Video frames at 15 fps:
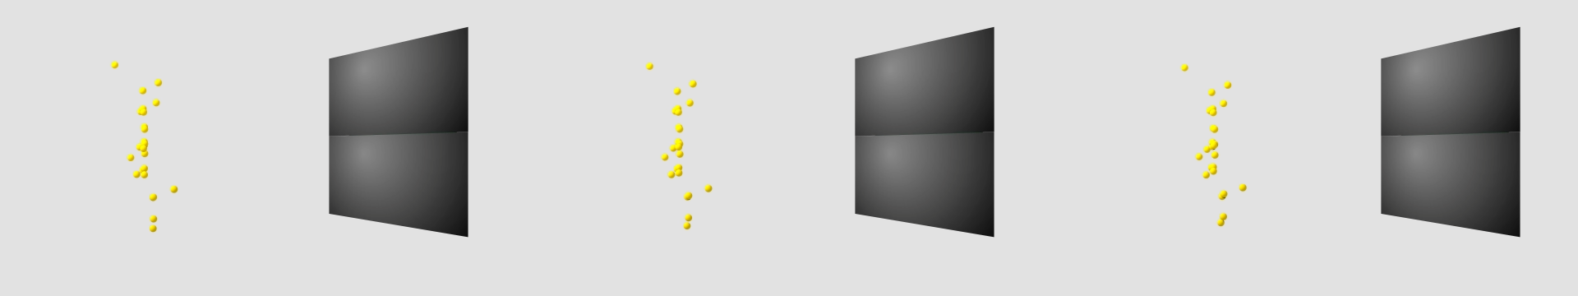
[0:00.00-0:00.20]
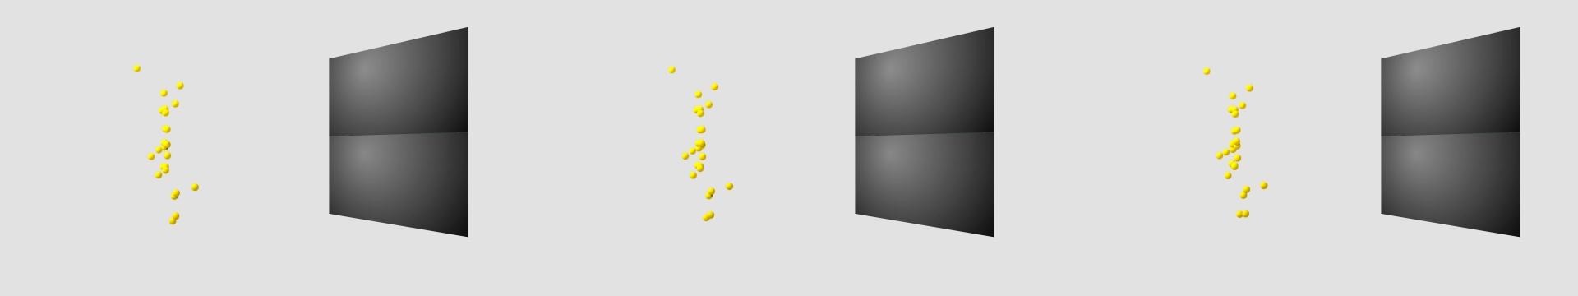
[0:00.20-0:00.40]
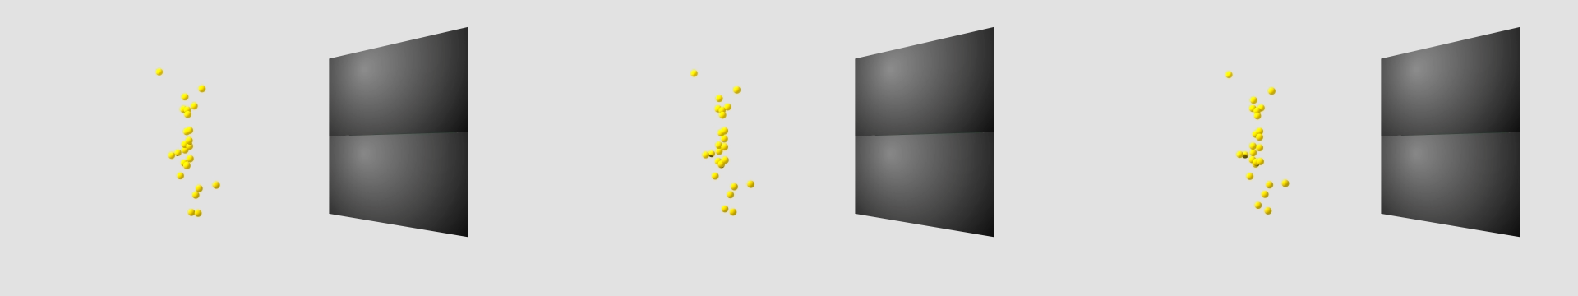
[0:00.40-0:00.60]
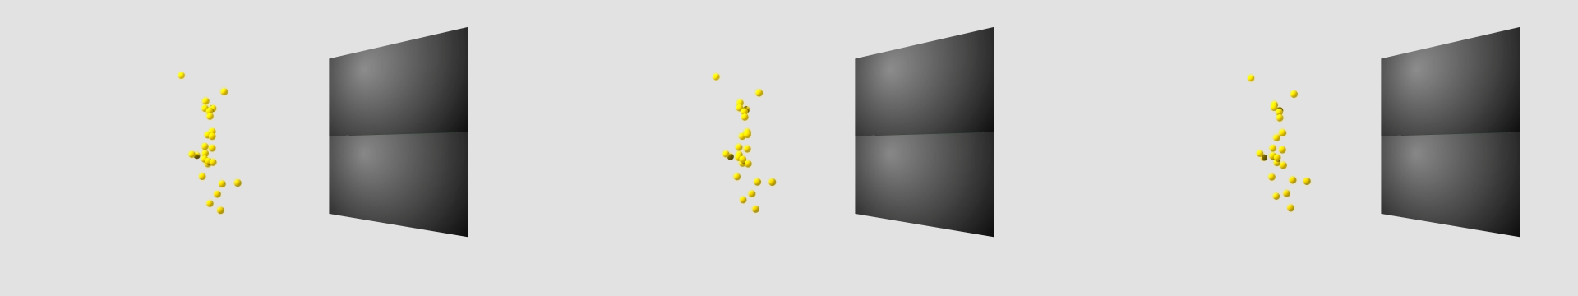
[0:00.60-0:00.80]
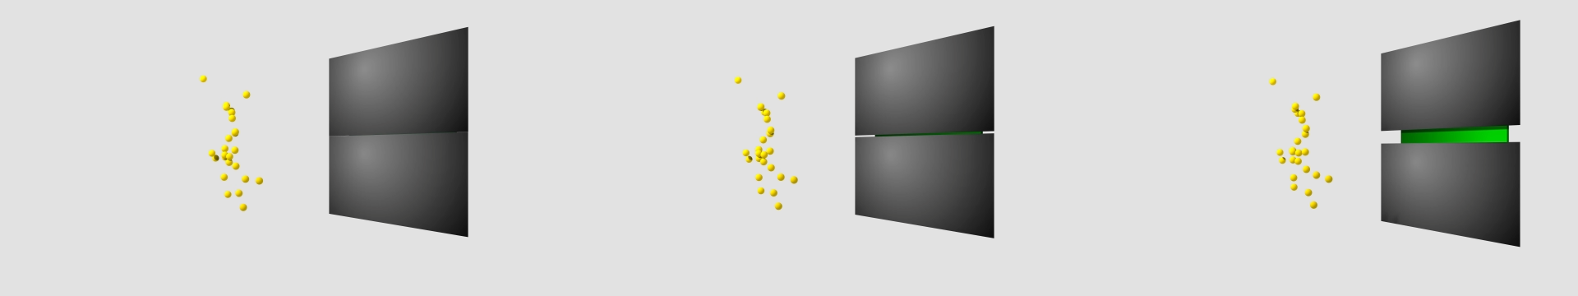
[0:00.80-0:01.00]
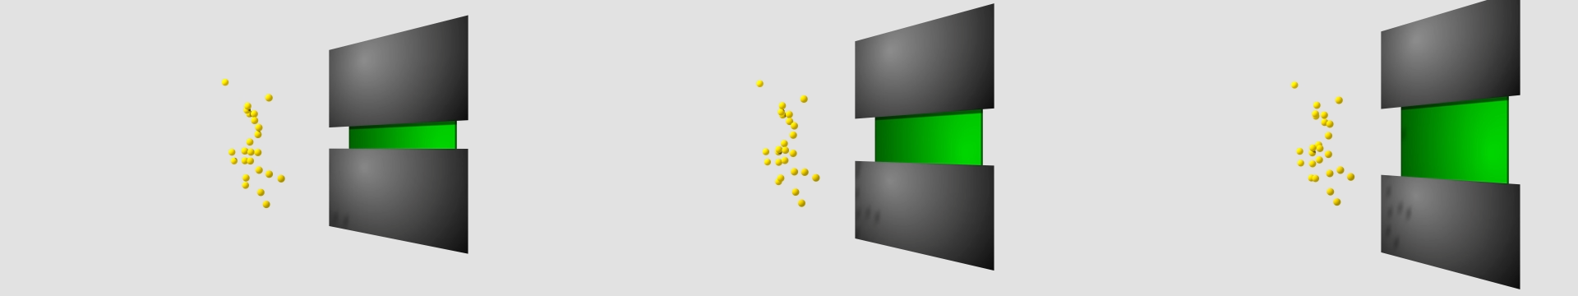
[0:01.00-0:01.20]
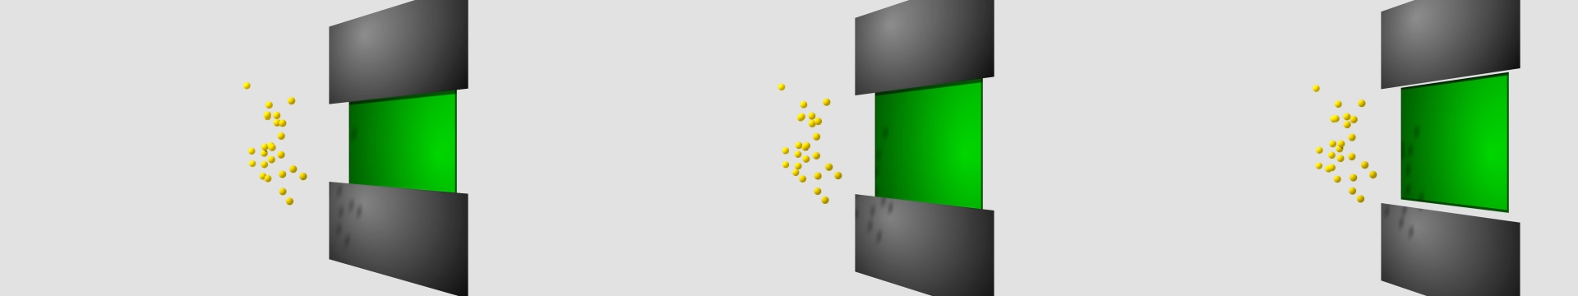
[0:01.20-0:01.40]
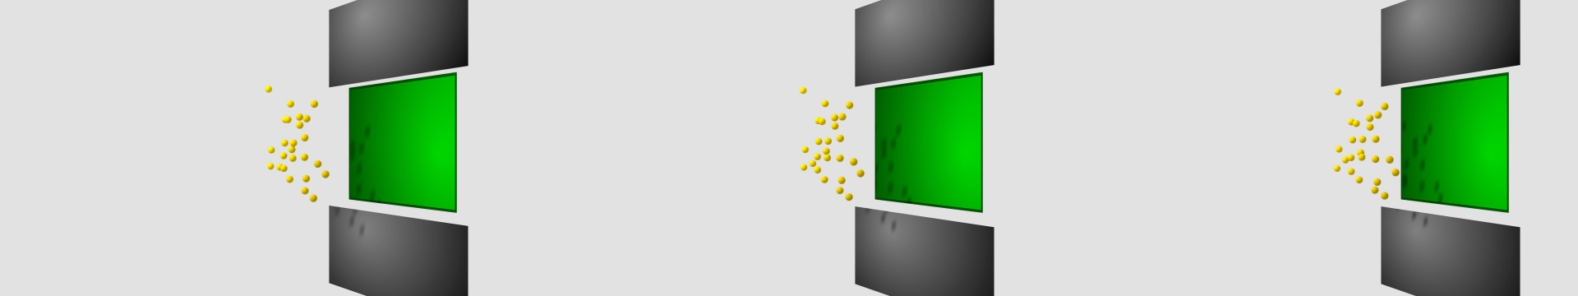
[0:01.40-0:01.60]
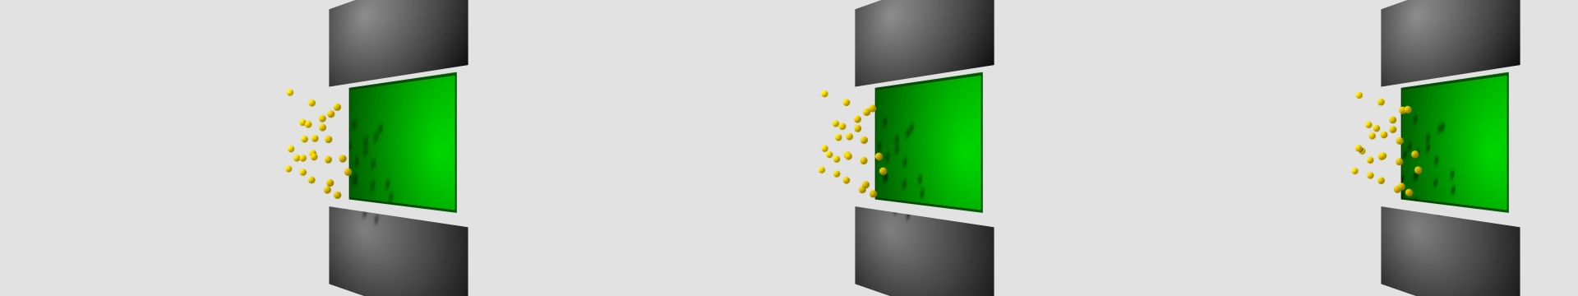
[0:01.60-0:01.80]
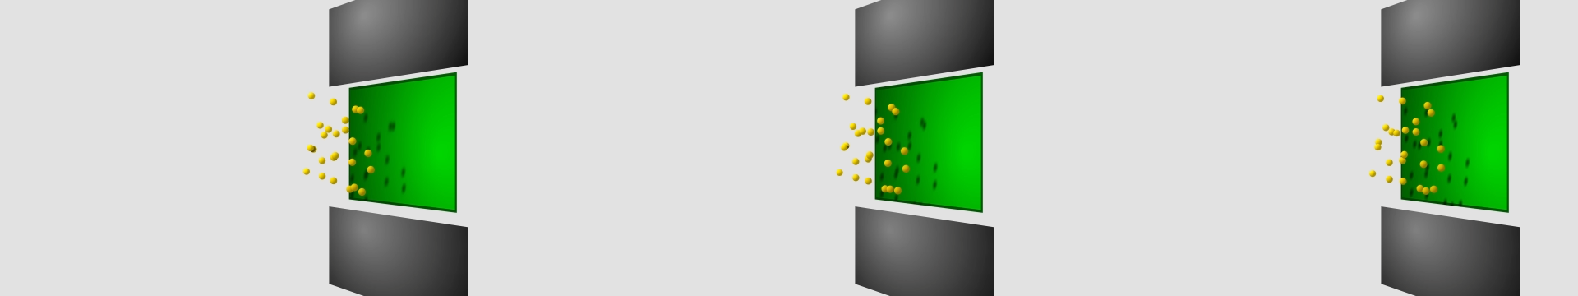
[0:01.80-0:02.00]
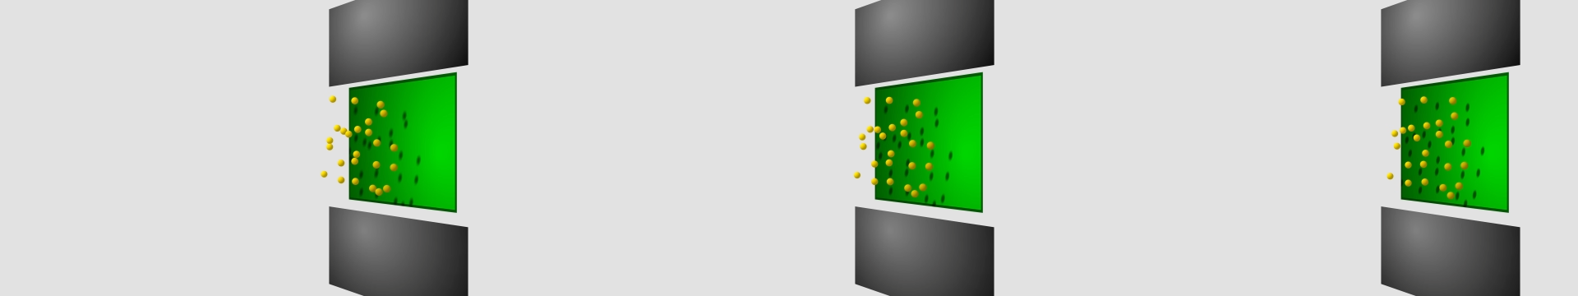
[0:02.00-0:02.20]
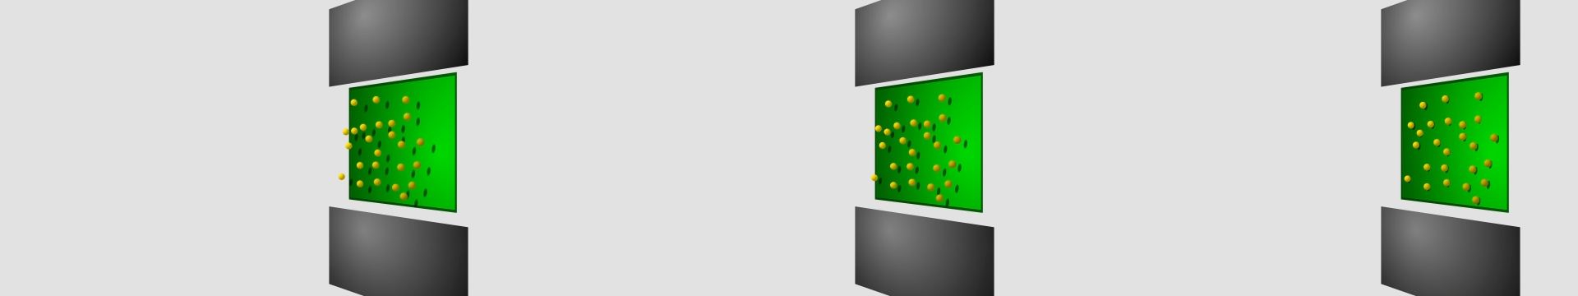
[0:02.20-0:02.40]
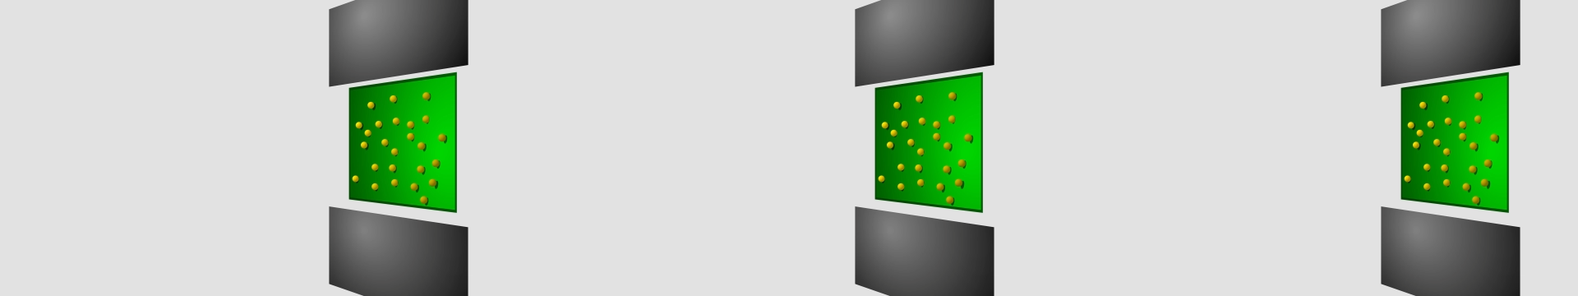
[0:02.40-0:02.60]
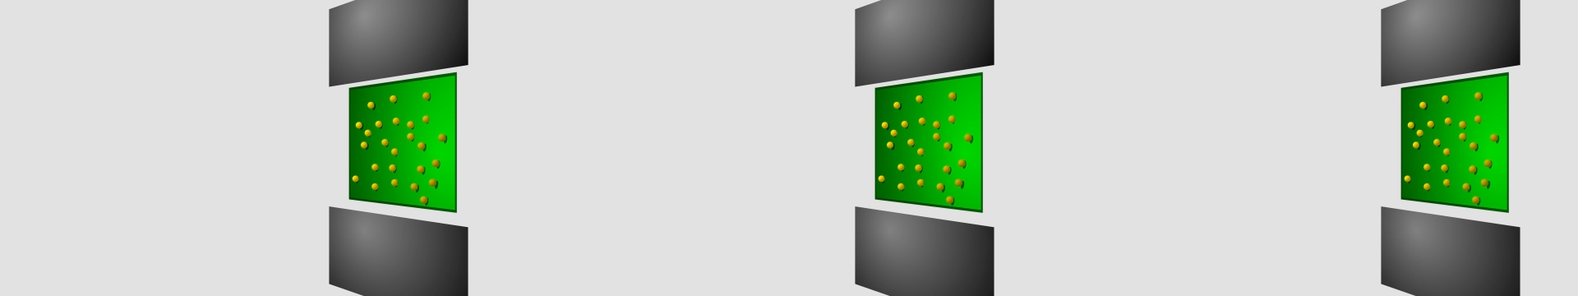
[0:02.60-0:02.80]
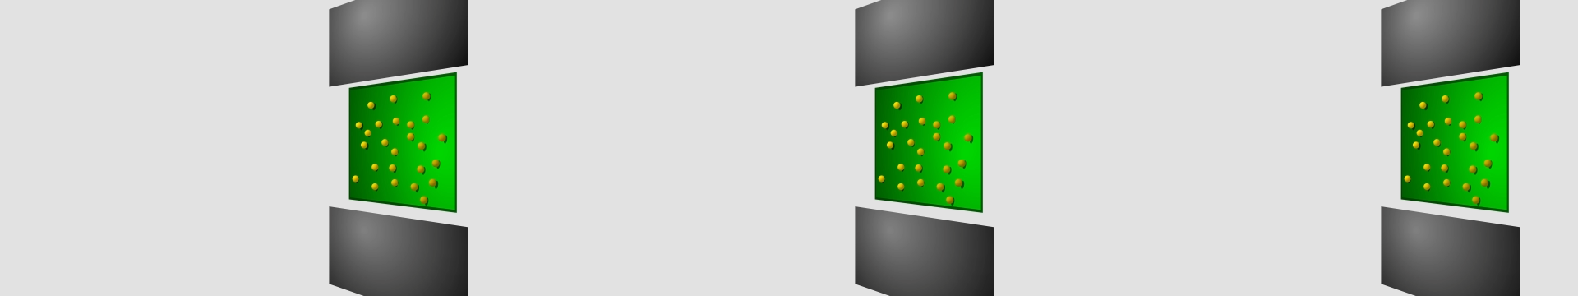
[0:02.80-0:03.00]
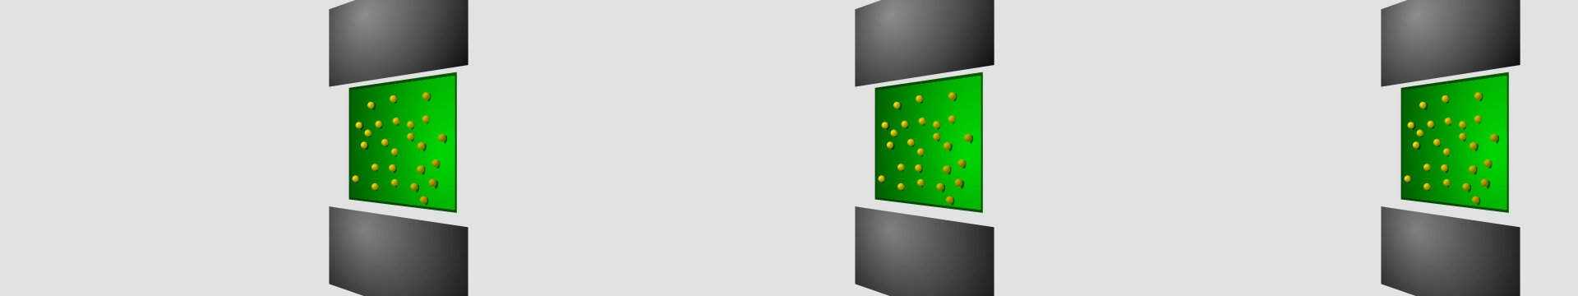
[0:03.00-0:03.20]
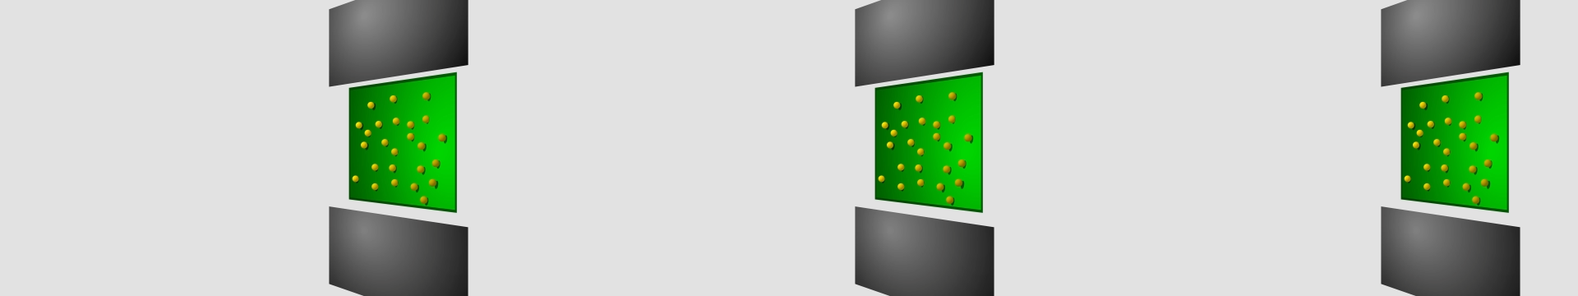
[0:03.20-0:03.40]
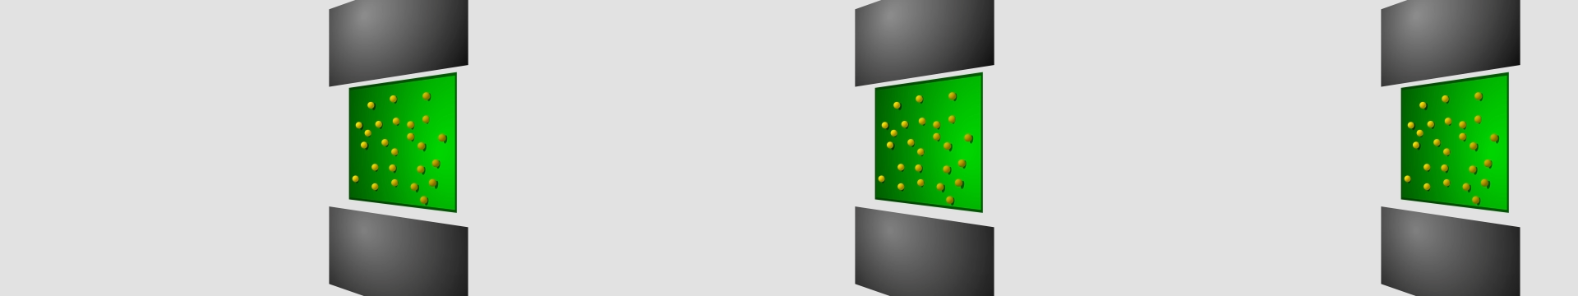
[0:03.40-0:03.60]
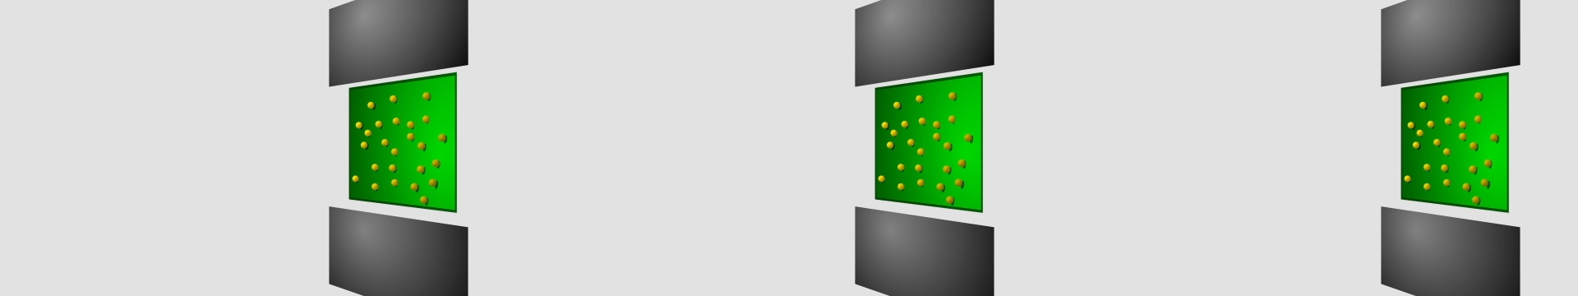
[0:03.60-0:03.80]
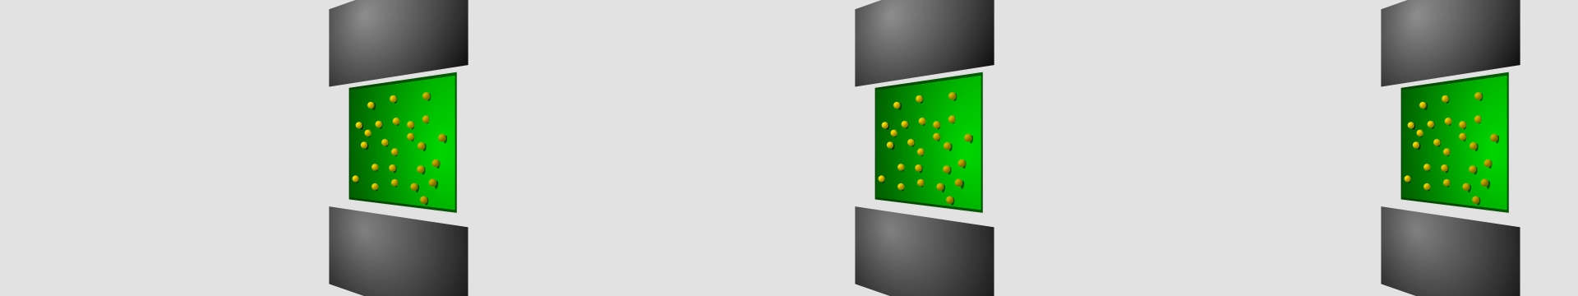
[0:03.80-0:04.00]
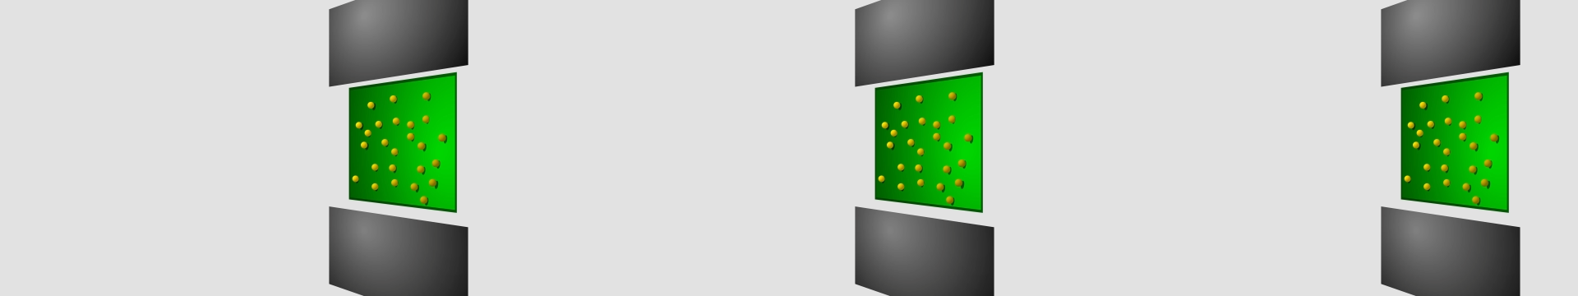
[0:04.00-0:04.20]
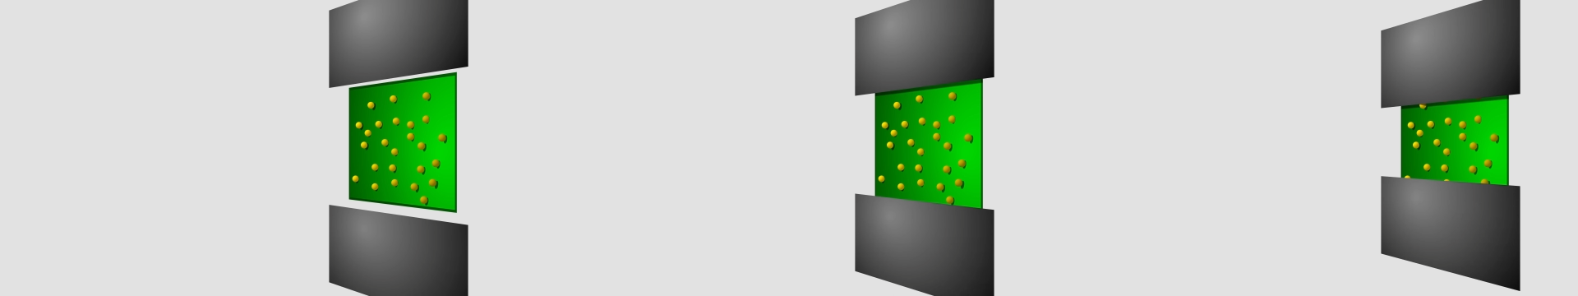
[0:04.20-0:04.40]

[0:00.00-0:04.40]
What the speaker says: Nobody's mouth can be seen.